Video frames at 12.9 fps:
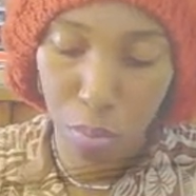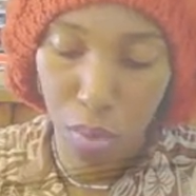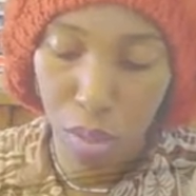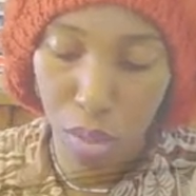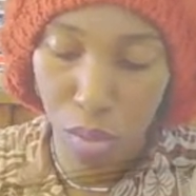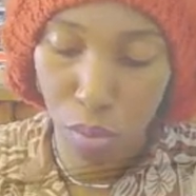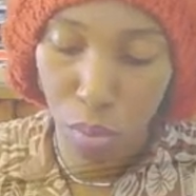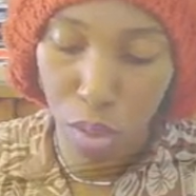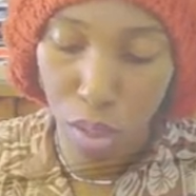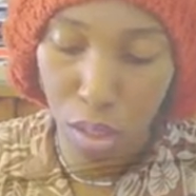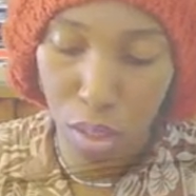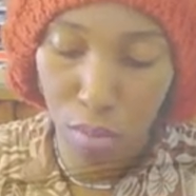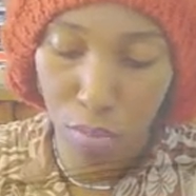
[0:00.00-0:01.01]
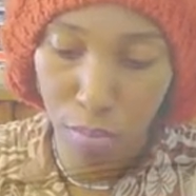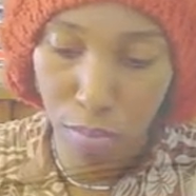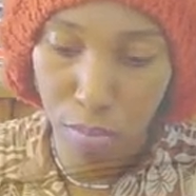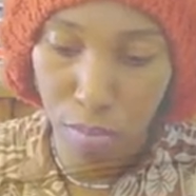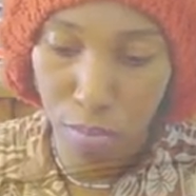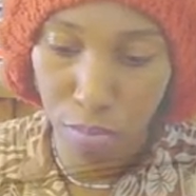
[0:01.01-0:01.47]
That's working
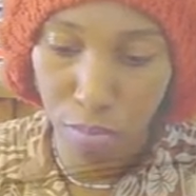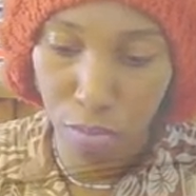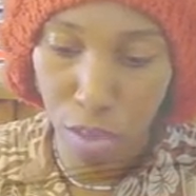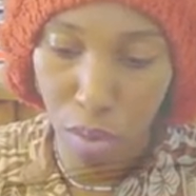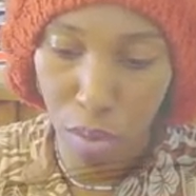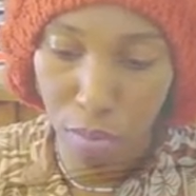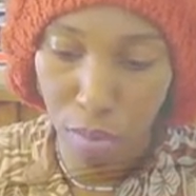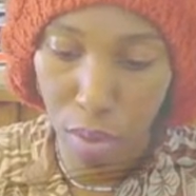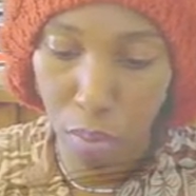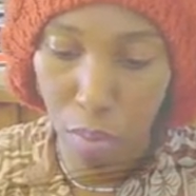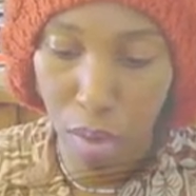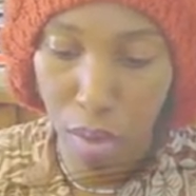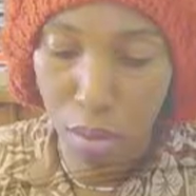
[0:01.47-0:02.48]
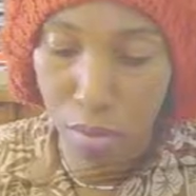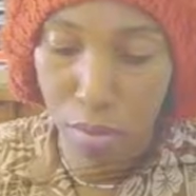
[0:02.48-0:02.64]
very, very well.